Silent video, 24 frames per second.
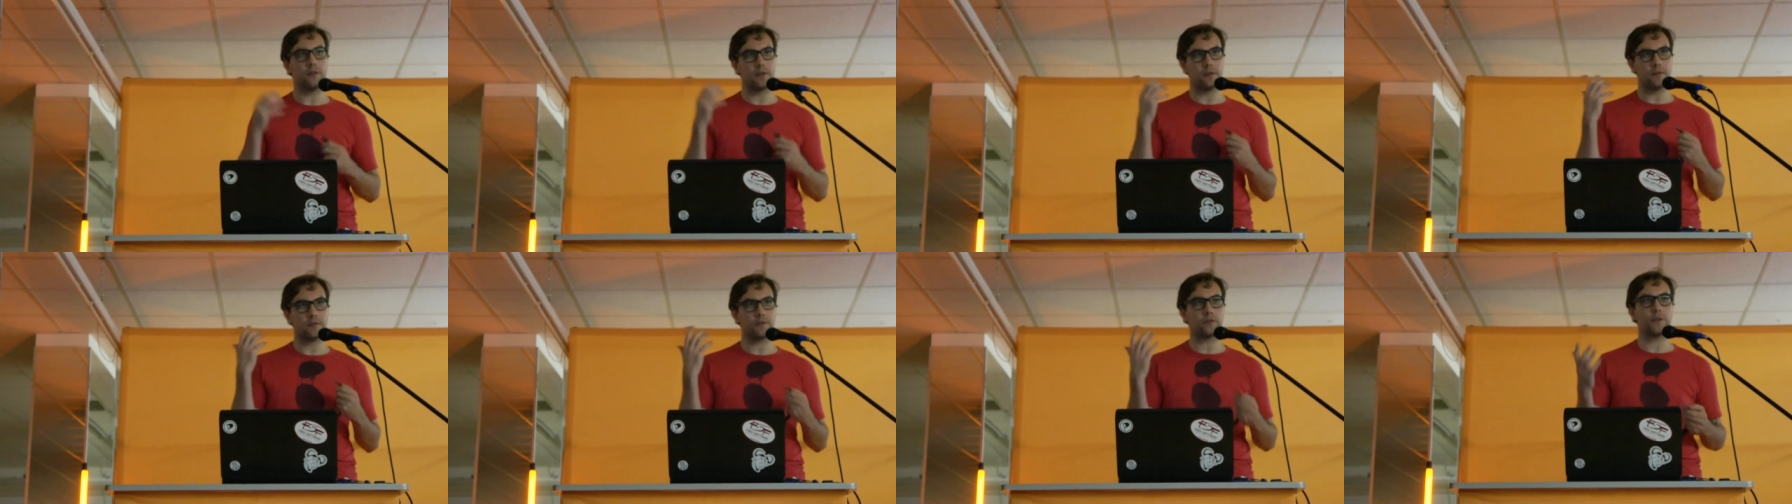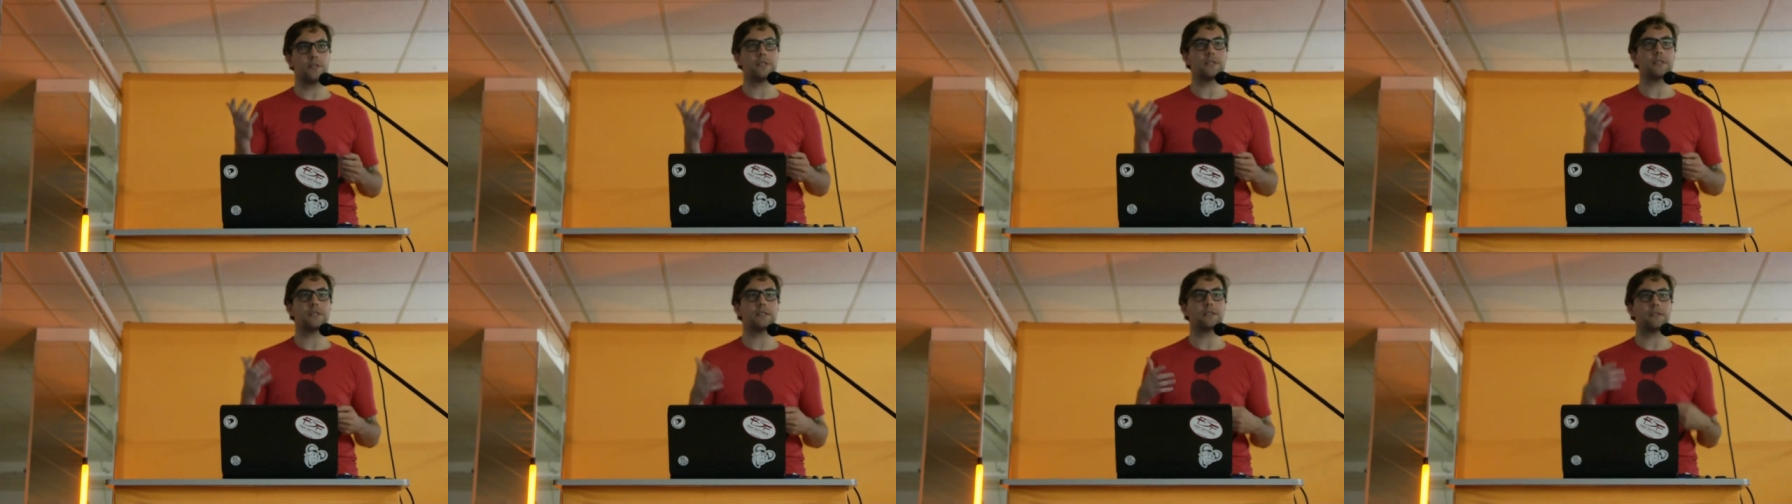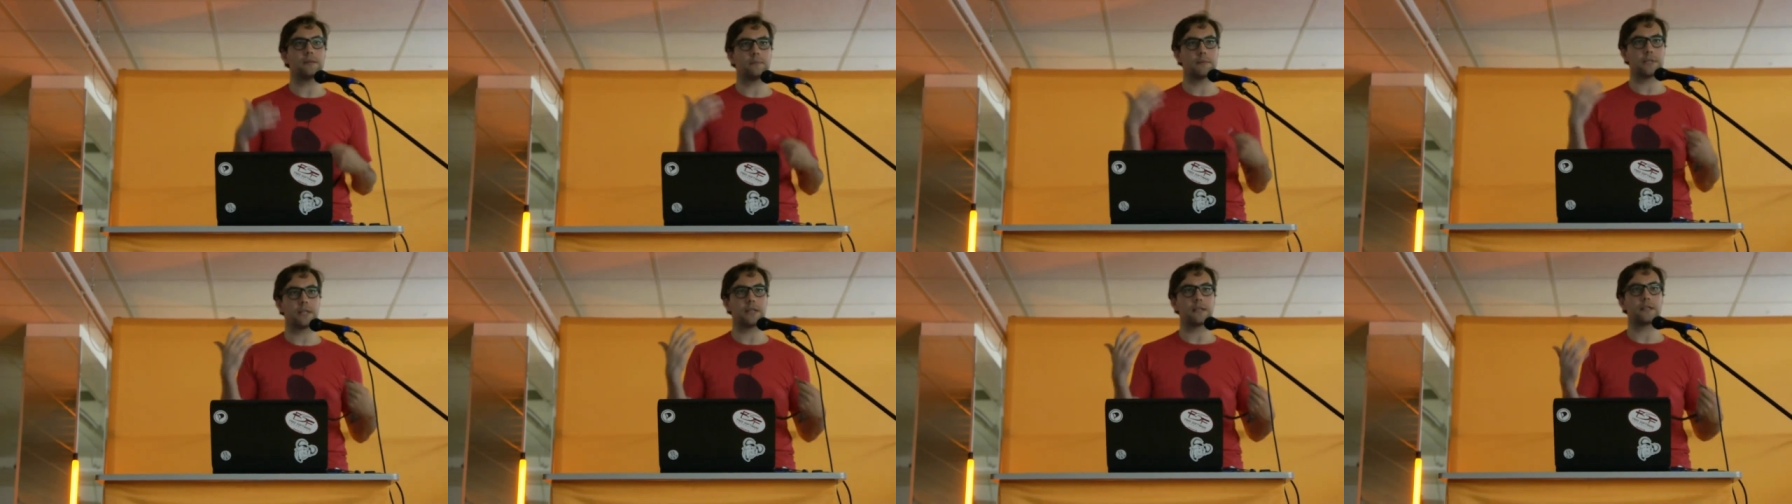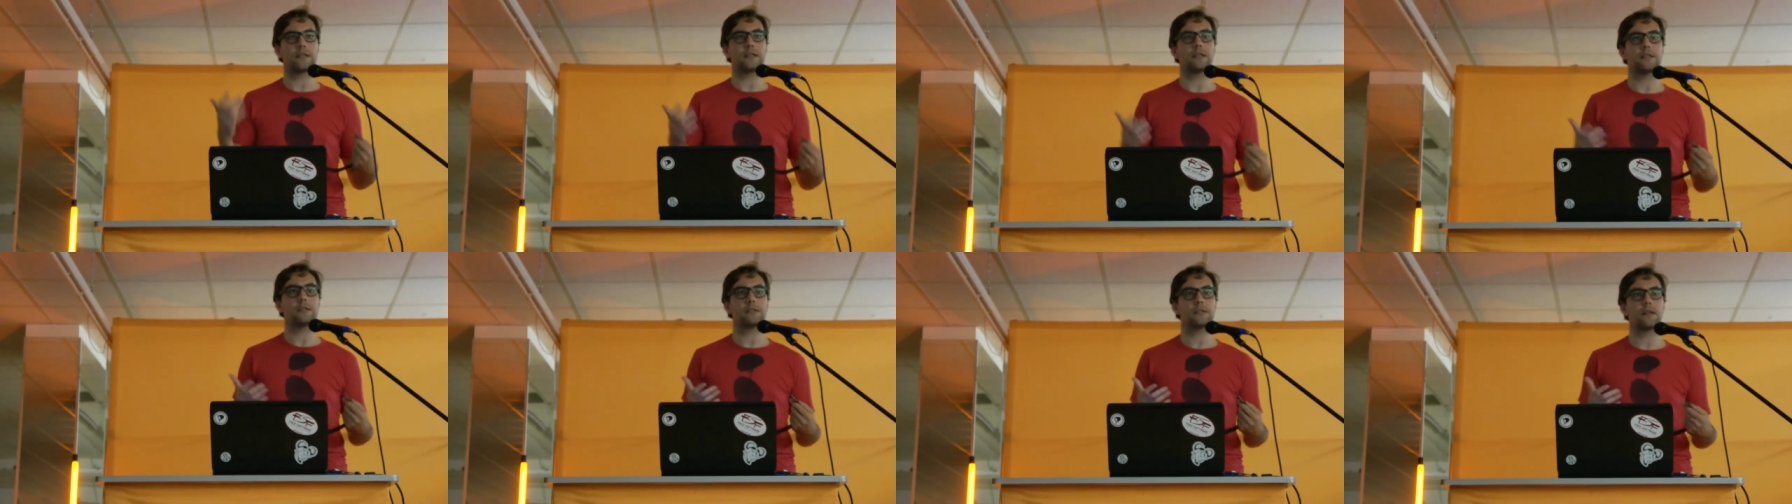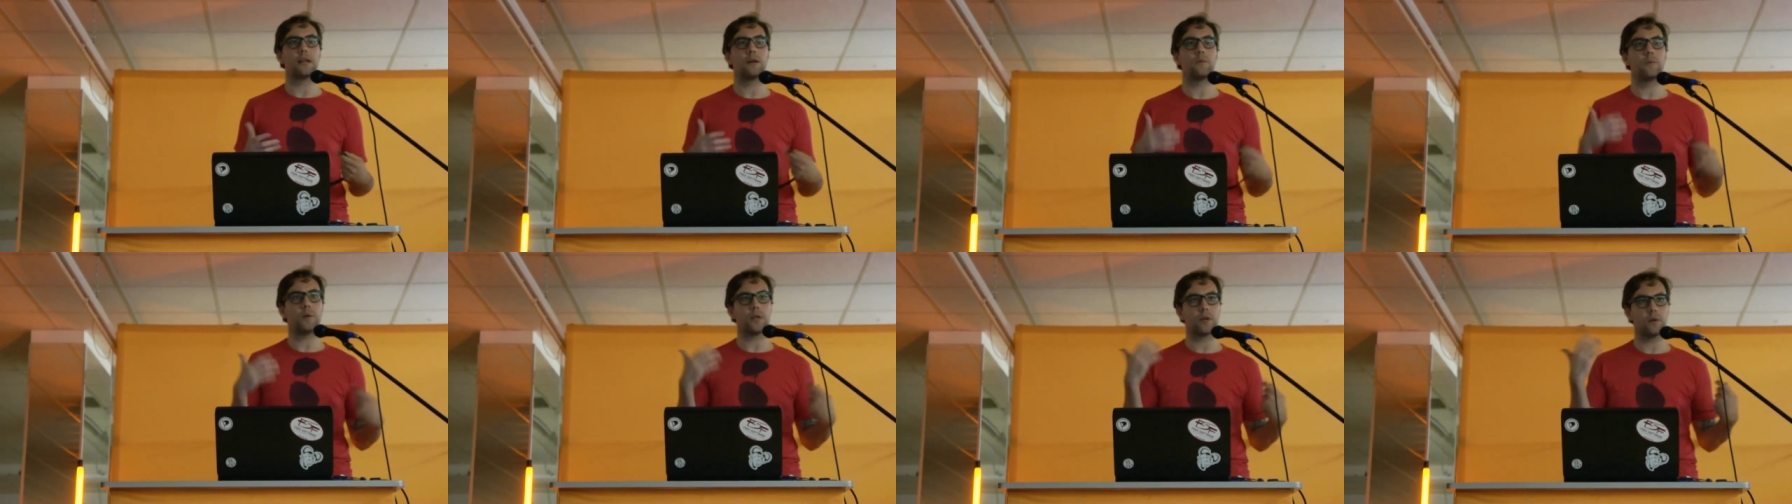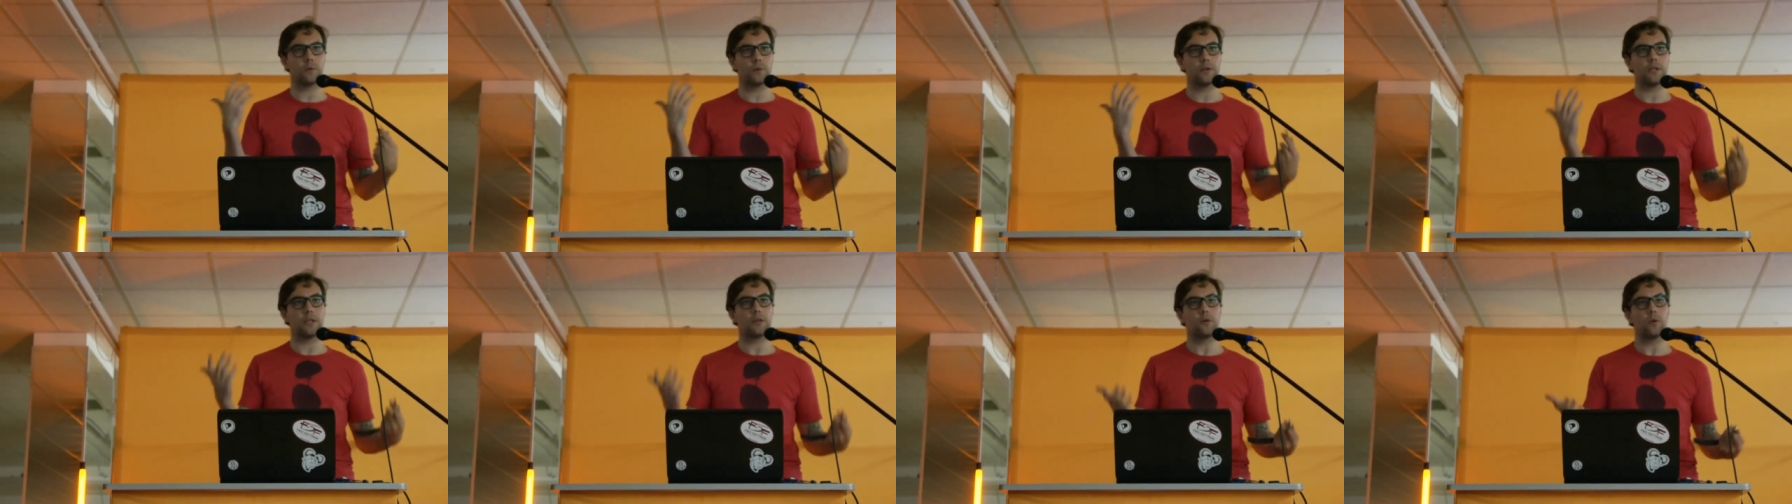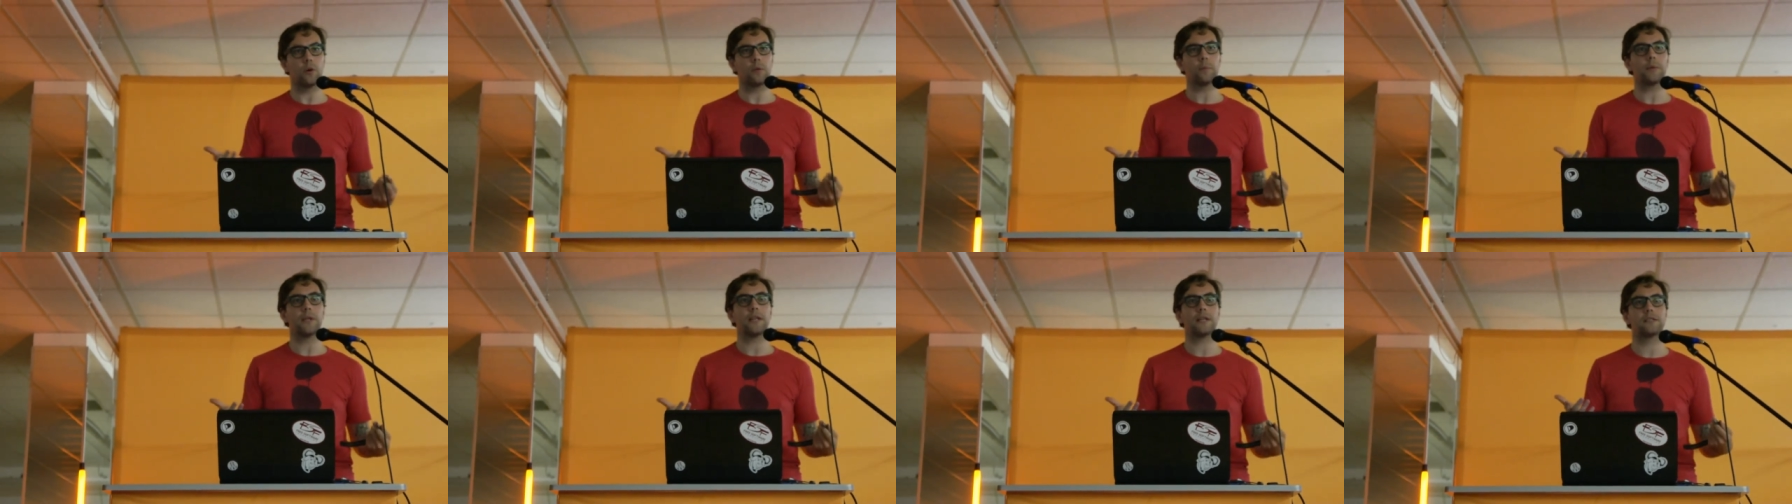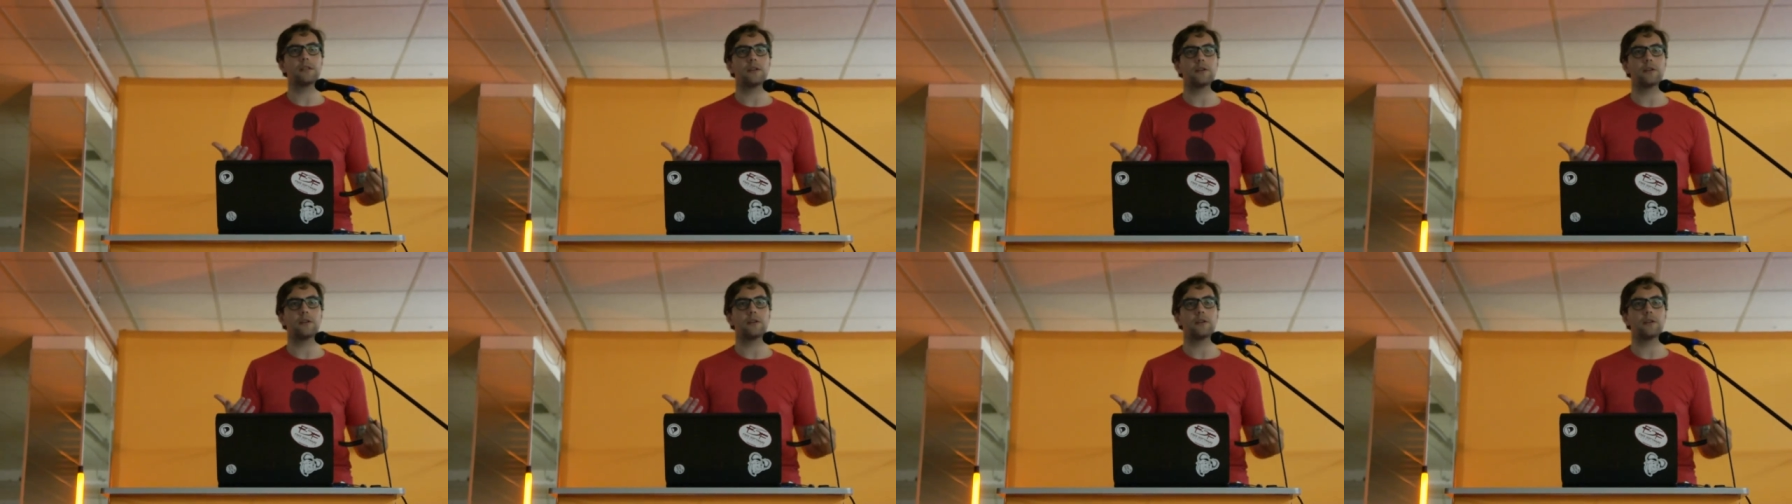free systems like this, and we can really normalize